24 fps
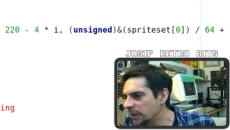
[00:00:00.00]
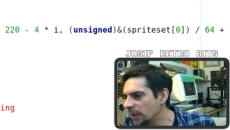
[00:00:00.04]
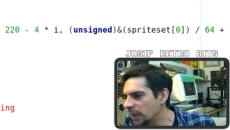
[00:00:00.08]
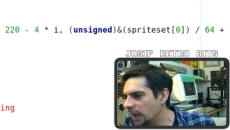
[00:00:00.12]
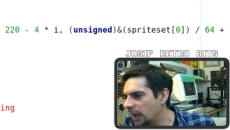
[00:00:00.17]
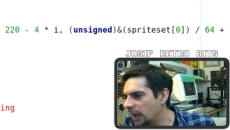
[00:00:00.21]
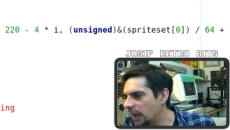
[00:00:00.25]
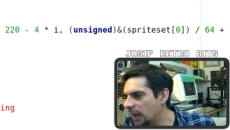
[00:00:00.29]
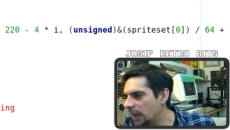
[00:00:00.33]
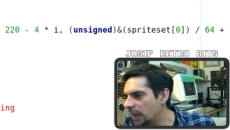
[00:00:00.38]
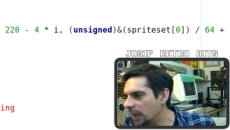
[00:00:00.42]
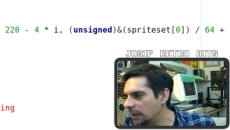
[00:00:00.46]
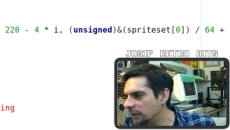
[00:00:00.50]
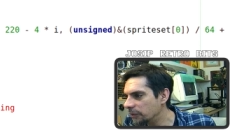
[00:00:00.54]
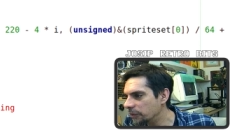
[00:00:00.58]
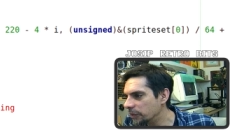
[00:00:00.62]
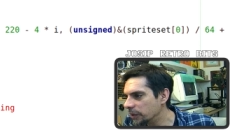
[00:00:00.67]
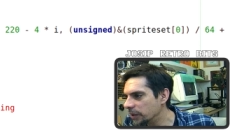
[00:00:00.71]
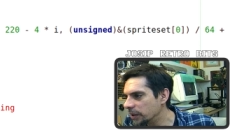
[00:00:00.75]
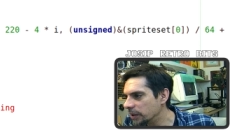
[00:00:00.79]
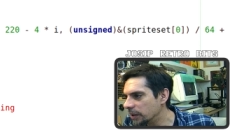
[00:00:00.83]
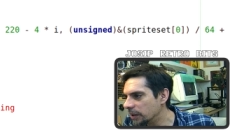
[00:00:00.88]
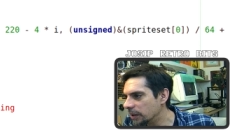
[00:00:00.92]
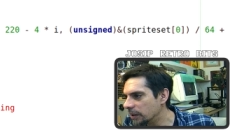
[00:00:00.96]
and
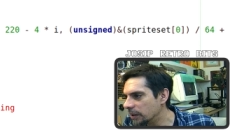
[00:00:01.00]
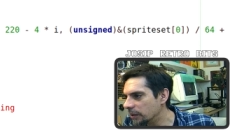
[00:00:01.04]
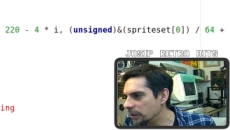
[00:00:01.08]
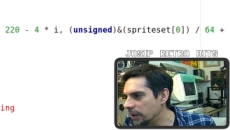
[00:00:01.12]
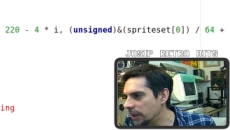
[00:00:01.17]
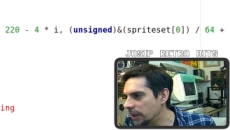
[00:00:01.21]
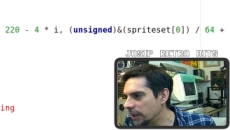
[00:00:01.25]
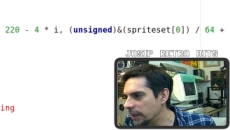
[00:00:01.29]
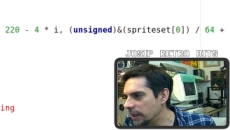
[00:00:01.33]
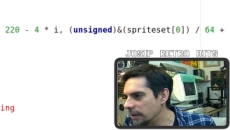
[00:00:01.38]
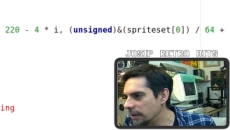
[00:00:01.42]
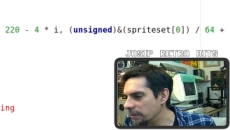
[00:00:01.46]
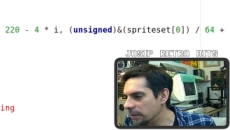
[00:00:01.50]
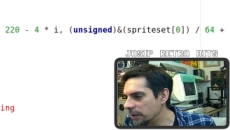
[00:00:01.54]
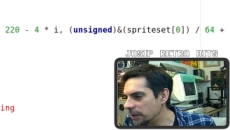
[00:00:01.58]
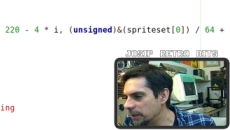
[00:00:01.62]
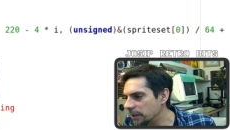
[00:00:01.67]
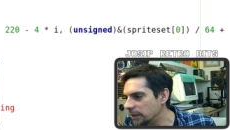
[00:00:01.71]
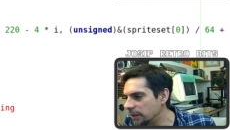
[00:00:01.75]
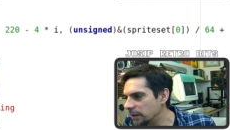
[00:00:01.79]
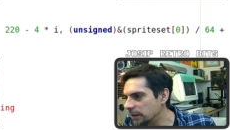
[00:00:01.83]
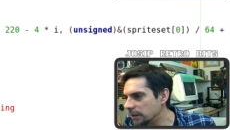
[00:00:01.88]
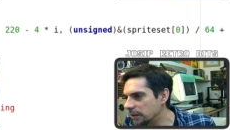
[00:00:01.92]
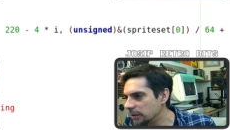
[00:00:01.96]
we are
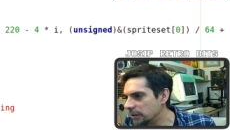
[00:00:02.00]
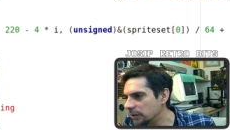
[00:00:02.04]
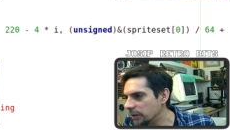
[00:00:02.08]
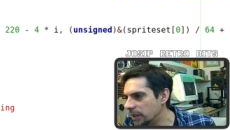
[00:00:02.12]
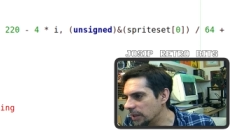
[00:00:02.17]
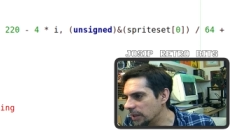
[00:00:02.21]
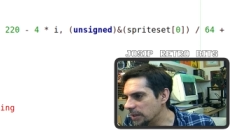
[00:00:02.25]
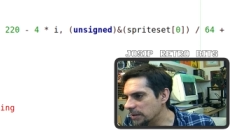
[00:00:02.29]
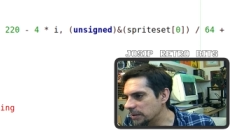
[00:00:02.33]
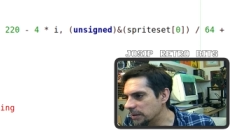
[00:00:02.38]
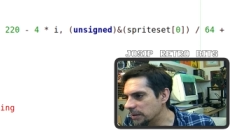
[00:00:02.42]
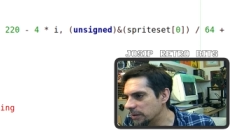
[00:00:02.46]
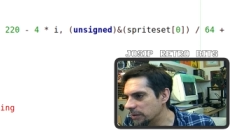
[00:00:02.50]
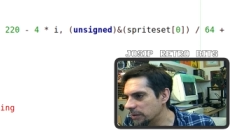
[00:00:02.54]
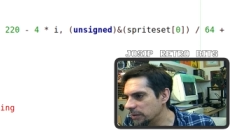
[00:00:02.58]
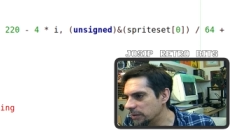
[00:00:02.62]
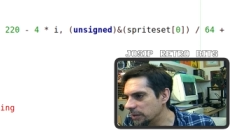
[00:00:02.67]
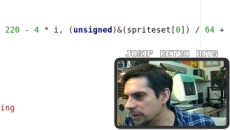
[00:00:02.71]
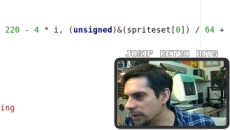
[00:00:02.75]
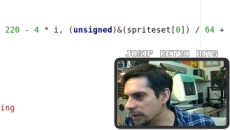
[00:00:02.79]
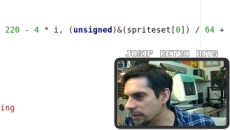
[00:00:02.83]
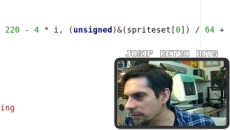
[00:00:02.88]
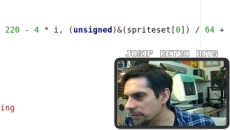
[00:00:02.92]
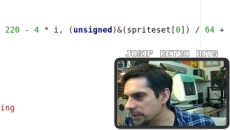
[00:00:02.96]
enabling raster
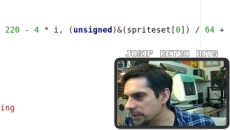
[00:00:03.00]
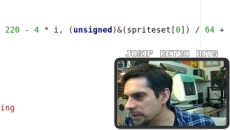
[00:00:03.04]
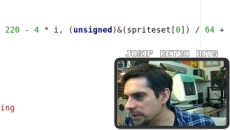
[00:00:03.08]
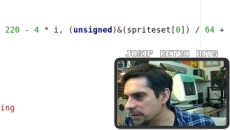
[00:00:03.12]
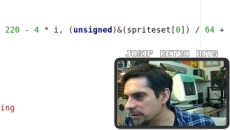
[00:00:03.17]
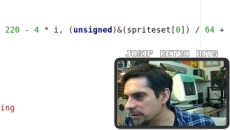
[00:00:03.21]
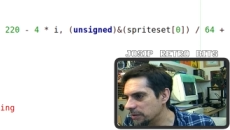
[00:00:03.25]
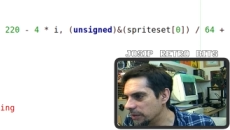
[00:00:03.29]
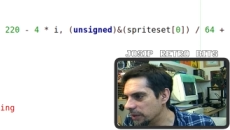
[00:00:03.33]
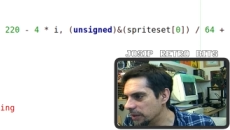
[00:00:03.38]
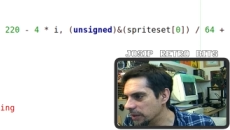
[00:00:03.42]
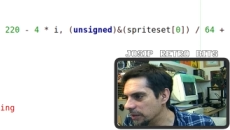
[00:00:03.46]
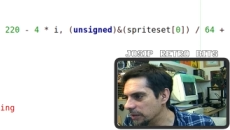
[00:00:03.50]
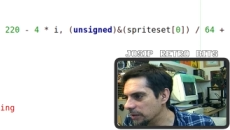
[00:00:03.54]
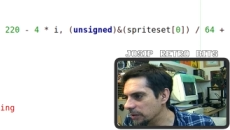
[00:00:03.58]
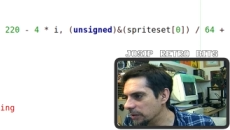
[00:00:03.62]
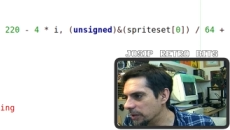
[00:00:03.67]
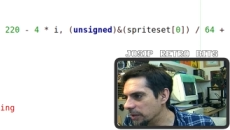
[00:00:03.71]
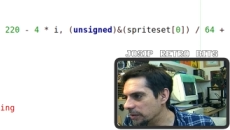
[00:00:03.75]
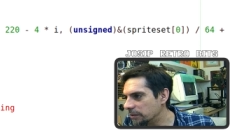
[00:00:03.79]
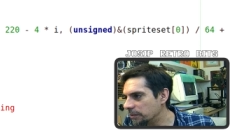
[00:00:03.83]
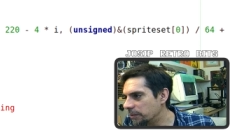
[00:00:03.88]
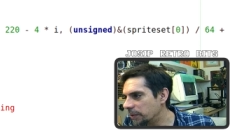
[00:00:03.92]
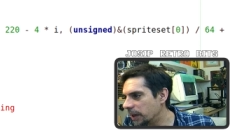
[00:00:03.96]
interrupts via
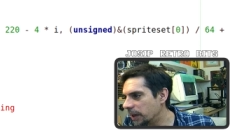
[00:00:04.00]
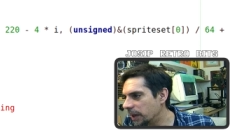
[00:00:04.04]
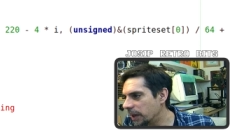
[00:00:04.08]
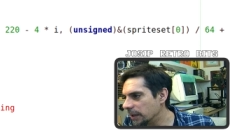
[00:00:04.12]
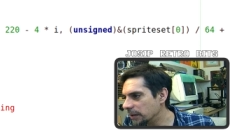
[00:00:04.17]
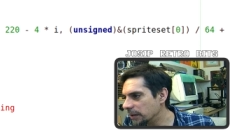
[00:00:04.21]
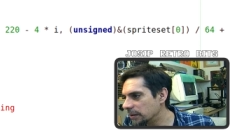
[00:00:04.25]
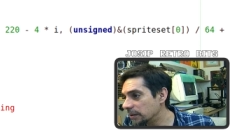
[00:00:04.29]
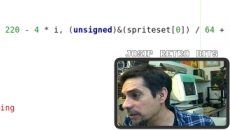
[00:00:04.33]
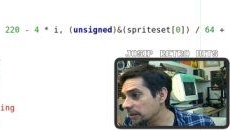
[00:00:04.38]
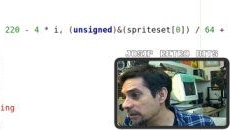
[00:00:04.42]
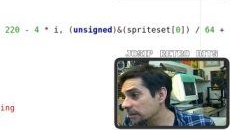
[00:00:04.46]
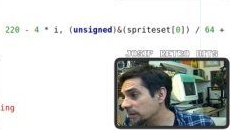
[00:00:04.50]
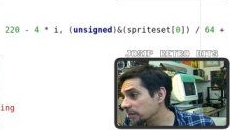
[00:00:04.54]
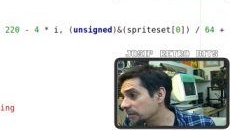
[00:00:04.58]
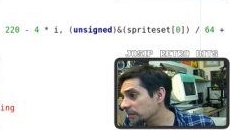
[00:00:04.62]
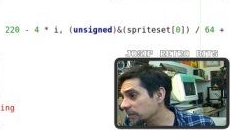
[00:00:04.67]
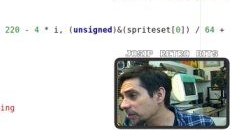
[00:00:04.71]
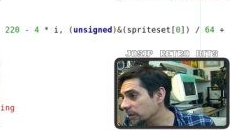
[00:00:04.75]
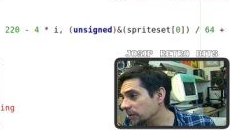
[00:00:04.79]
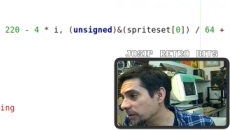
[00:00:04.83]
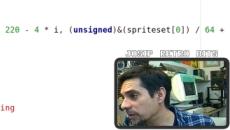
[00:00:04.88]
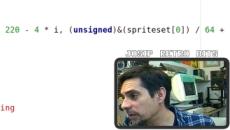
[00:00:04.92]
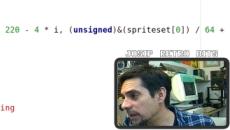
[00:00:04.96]
direct path
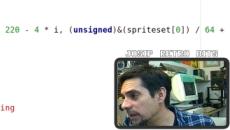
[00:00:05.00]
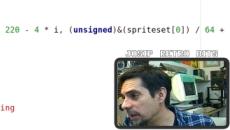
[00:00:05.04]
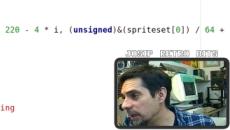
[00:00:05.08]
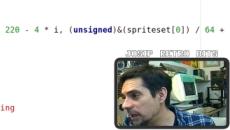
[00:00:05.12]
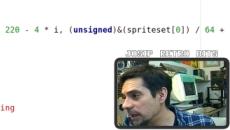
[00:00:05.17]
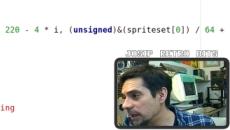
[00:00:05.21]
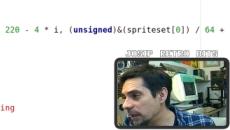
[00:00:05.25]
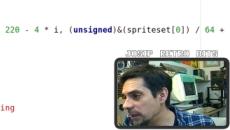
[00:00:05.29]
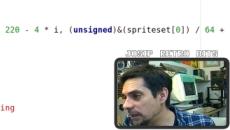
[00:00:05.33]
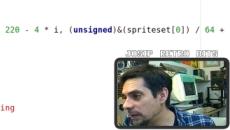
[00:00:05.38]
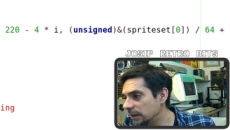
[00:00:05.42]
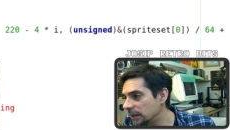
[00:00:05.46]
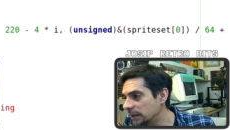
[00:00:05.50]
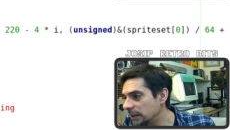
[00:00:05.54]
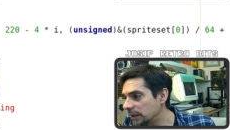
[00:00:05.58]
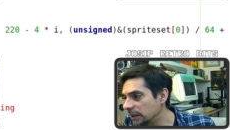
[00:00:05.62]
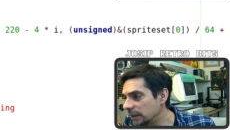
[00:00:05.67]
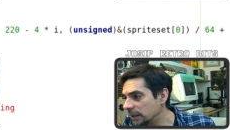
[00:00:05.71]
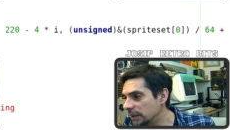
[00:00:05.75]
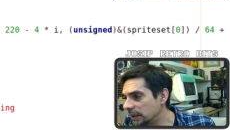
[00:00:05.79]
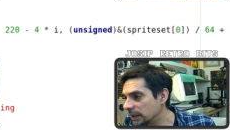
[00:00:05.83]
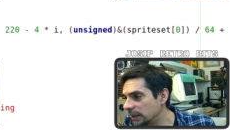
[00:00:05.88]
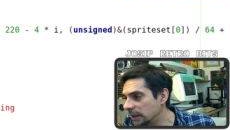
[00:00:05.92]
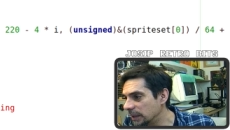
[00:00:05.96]
k
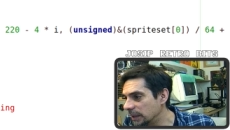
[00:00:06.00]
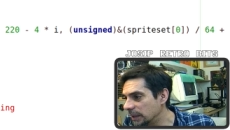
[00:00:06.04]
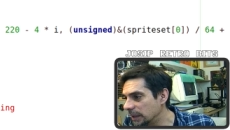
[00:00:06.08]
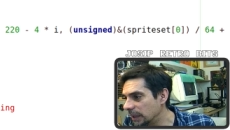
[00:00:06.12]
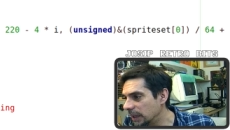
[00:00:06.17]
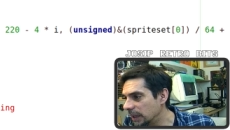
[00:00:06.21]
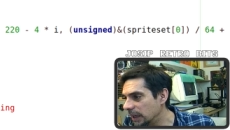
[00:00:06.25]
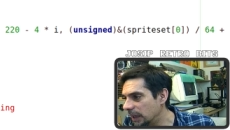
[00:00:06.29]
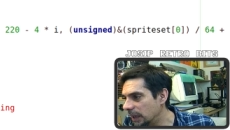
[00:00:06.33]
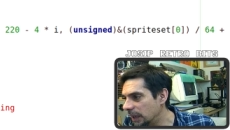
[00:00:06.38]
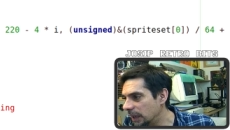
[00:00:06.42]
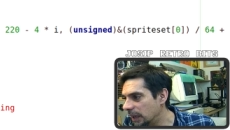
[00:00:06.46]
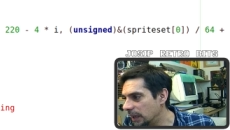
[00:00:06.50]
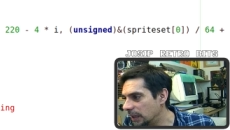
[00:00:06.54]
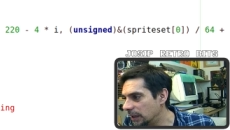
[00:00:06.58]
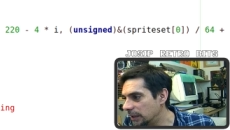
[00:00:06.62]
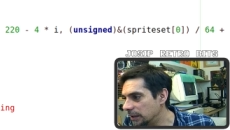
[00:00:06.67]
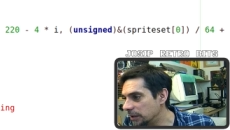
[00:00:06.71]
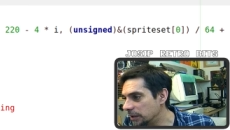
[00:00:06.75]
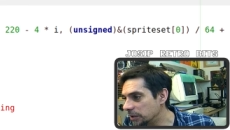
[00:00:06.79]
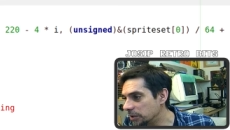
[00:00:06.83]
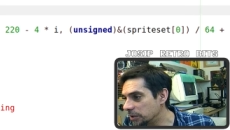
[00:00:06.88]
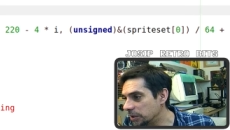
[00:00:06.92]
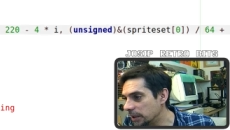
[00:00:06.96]
uh,
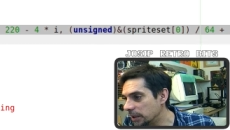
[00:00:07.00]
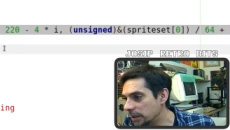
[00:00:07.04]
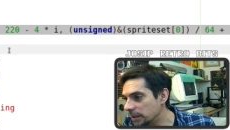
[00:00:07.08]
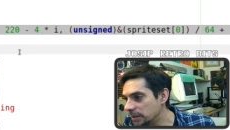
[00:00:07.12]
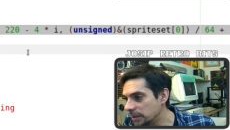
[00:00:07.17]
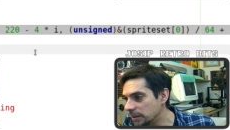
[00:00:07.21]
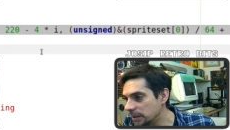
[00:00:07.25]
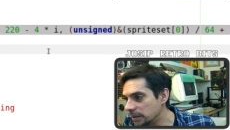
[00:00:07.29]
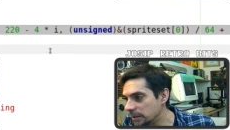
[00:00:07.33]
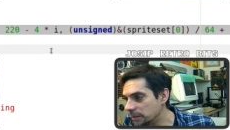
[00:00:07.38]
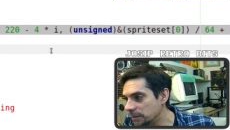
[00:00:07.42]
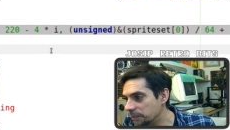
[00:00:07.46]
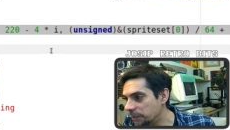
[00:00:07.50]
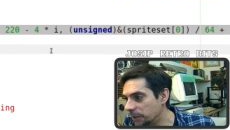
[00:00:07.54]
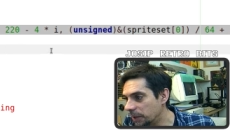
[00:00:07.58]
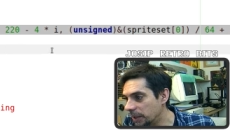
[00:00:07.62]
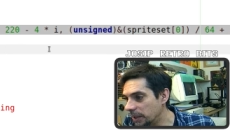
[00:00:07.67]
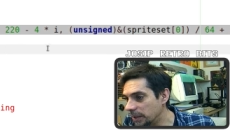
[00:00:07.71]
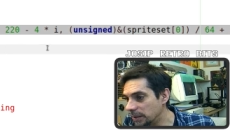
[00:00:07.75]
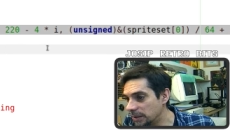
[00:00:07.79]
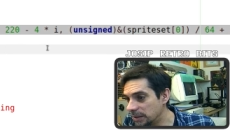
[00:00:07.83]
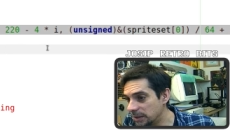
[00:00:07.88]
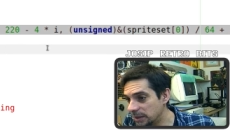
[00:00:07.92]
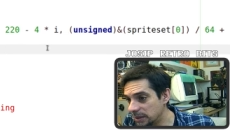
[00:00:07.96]
initializing
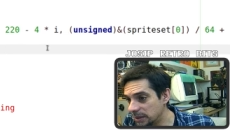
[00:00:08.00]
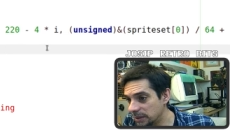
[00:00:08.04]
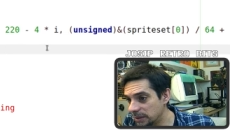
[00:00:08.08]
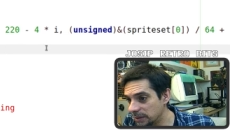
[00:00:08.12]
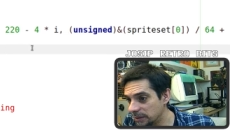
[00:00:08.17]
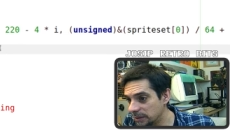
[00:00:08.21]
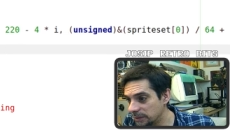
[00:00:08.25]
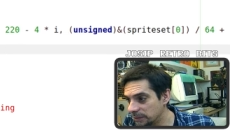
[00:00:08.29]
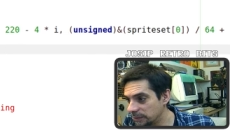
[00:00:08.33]
sprites